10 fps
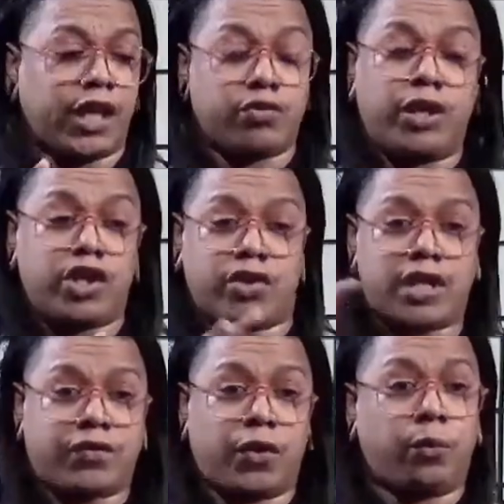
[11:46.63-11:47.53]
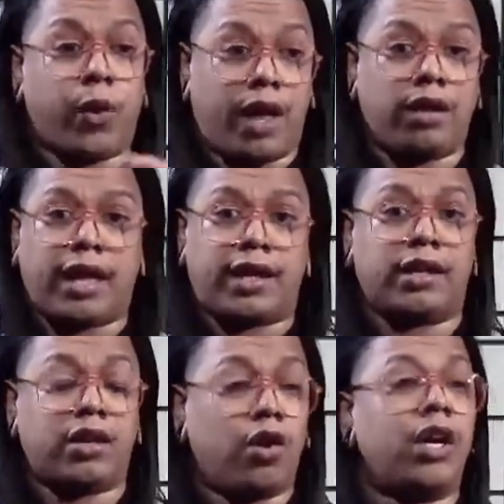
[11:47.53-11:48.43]
can really transfer well like
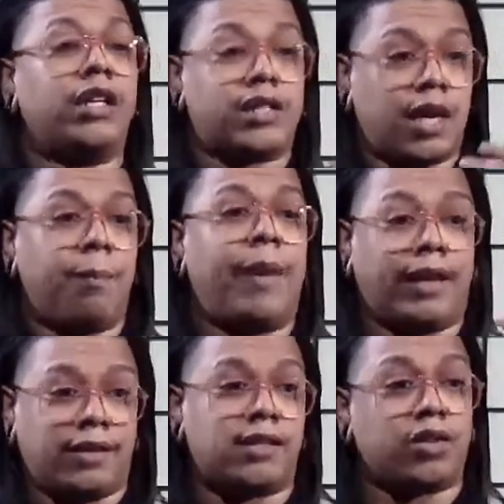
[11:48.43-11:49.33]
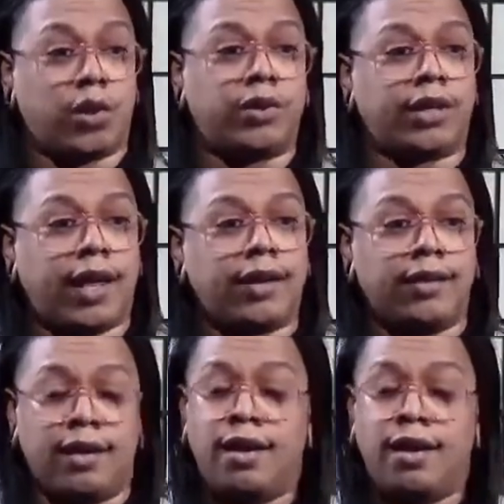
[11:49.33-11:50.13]
into a men's clothing line.